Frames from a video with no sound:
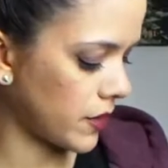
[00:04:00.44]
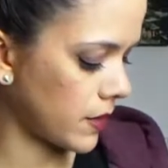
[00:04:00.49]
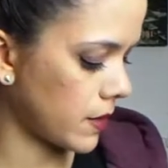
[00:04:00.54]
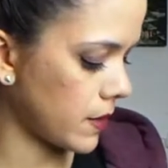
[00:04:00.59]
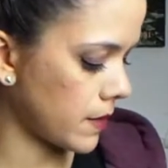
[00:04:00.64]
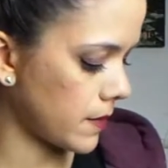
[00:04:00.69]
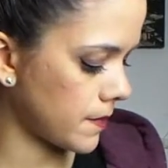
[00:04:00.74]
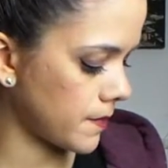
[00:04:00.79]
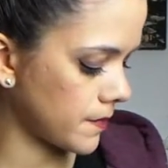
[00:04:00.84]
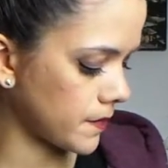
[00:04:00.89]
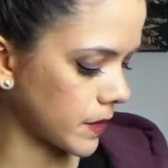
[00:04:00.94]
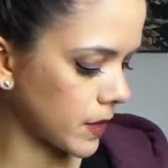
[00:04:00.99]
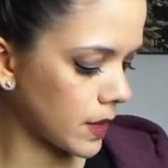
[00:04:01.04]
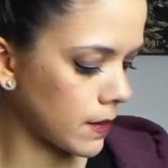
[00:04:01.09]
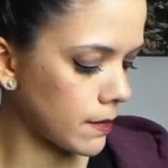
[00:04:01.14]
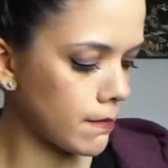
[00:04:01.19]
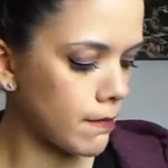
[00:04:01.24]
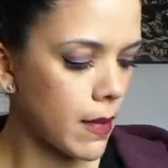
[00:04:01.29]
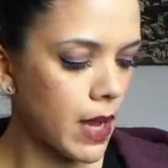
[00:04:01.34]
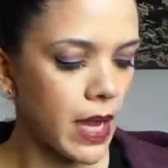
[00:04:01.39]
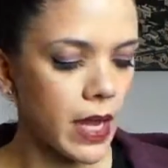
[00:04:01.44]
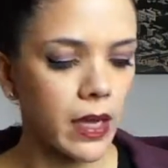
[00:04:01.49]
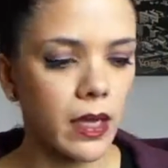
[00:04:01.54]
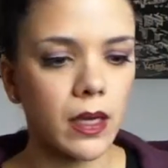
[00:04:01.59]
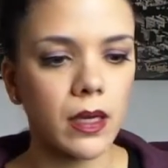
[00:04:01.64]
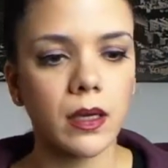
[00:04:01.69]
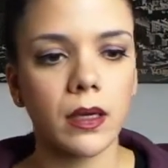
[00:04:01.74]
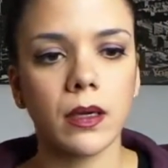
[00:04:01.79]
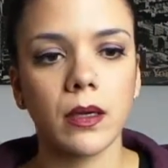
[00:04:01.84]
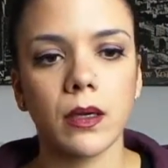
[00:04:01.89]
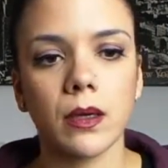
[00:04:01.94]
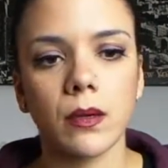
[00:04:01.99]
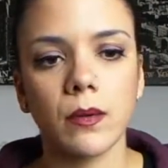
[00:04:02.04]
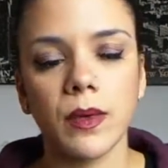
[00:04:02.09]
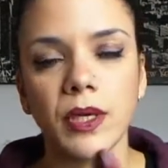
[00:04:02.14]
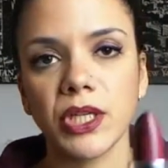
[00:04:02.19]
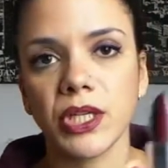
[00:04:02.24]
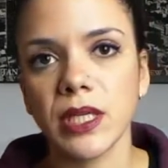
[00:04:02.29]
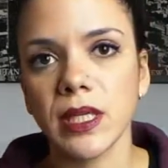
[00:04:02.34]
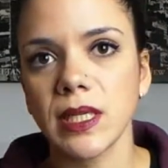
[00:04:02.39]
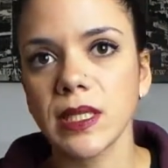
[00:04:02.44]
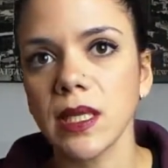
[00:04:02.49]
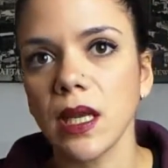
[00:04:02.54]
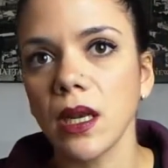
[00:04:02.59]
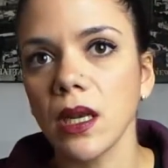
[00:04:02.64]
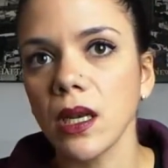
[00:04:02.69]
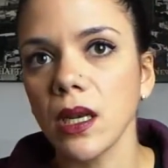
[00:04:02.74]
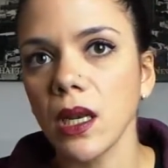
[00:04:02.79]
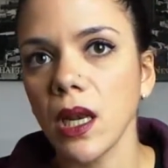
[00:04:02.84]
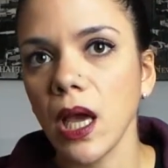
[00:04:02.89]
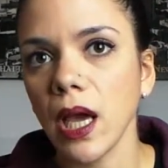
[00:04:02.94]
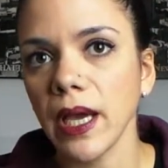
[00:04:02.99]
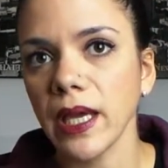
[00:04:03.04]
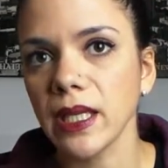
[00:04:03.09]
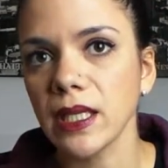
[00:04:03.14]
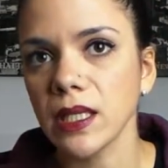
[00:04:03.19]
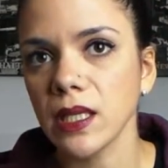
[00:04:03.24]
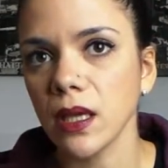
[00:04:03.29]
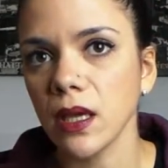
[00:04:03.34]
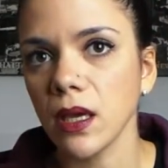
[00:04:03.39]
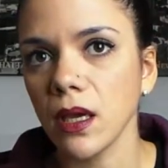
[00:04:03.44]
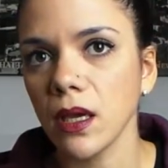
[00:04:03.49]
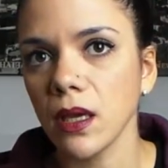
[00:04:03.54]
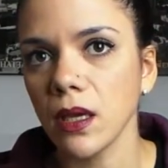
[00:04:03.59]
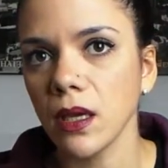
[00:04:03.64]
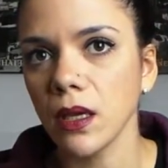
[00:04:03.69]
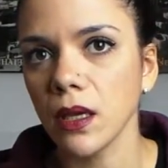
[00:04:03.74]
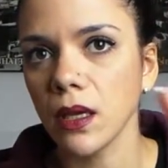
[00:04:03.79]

the MAC, which is a lighter